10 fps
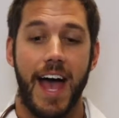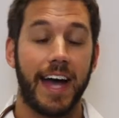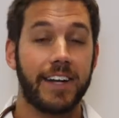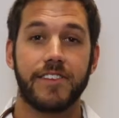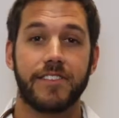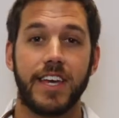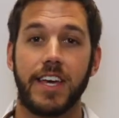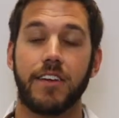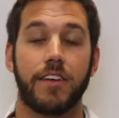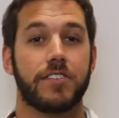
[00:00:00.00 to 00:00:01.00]
And you
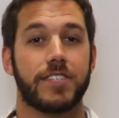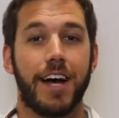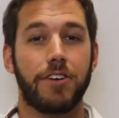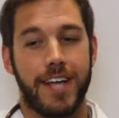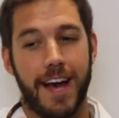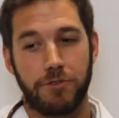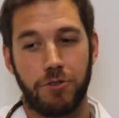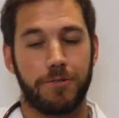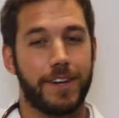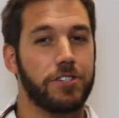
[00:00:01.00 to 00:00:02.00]
see, cells have
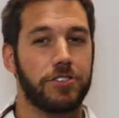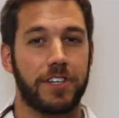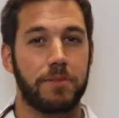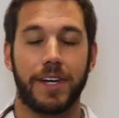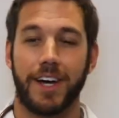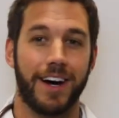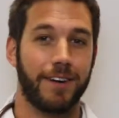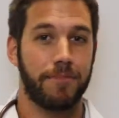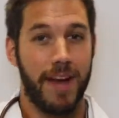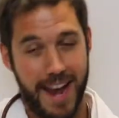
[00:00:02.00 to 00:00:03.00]
to eventually
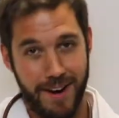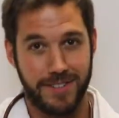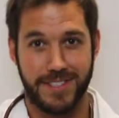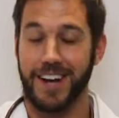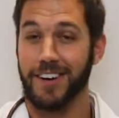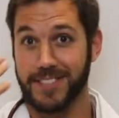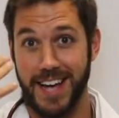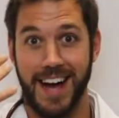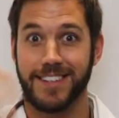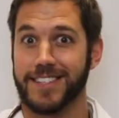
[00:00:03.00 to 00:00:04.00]
become hair cells,
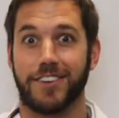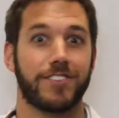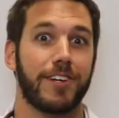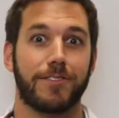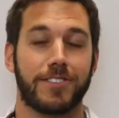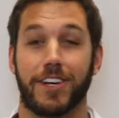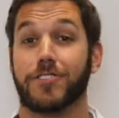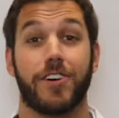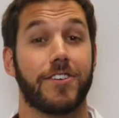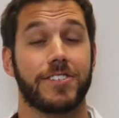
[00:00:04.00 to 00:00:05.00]
eye cells, liver
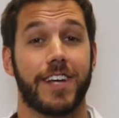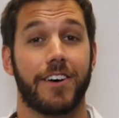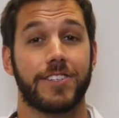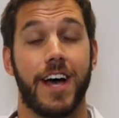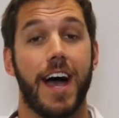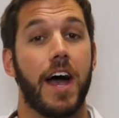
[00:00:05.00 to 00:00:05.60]
cells, heart cells,